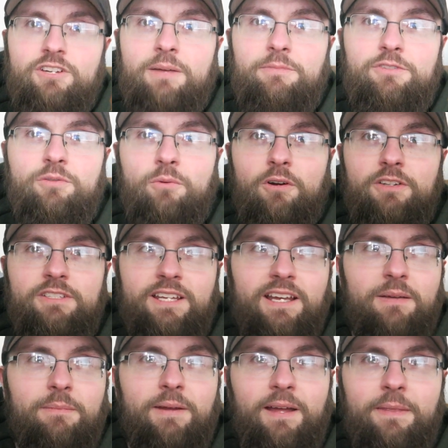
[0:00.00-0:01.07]
Gems towards
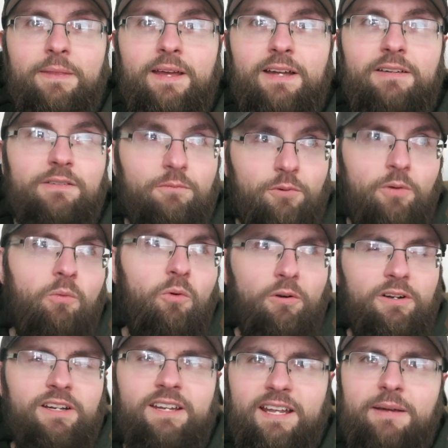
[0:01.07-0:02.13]
him and then
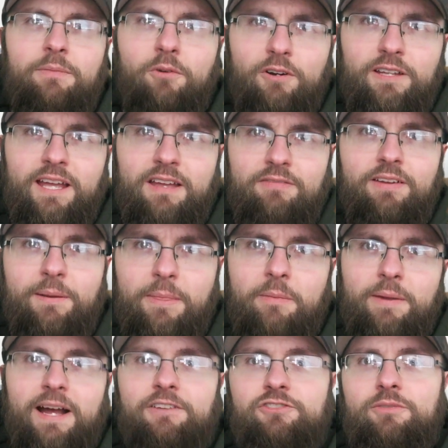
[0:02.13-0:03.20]
rewarded him or gave him the
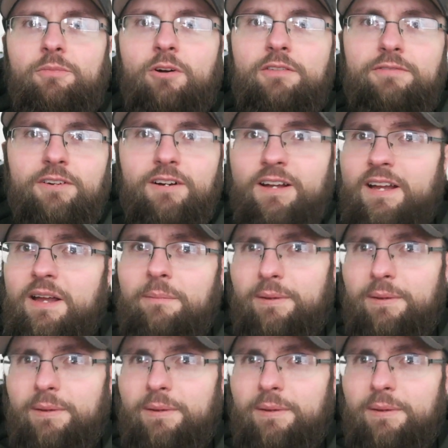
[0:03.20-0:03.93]
Master Morpher,